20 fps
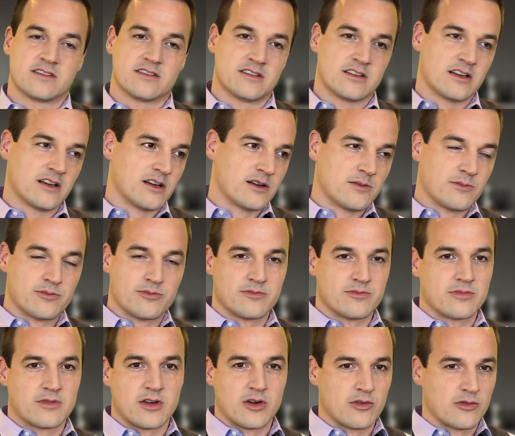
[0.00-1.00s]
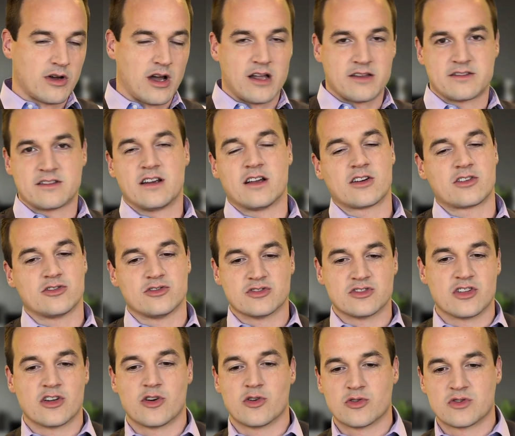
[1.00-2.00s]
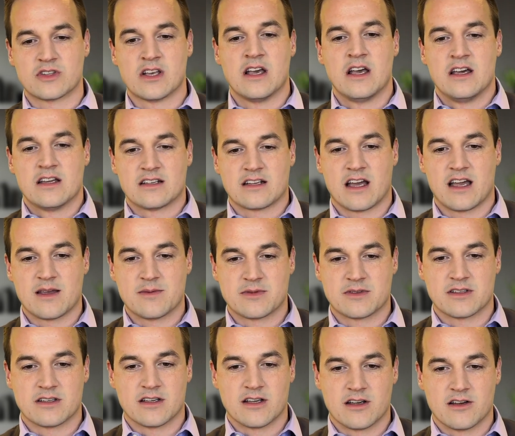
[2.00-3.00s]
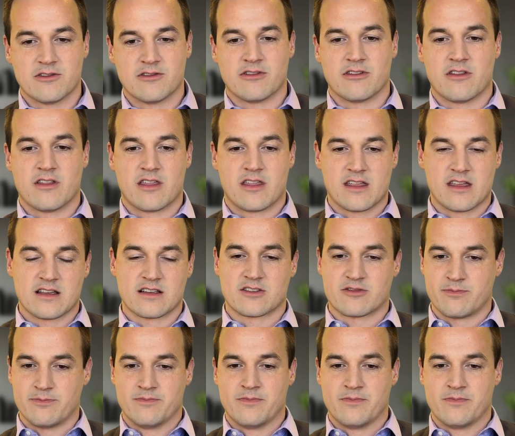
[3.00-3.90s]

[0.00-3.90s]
aunts and uncles, those types of things.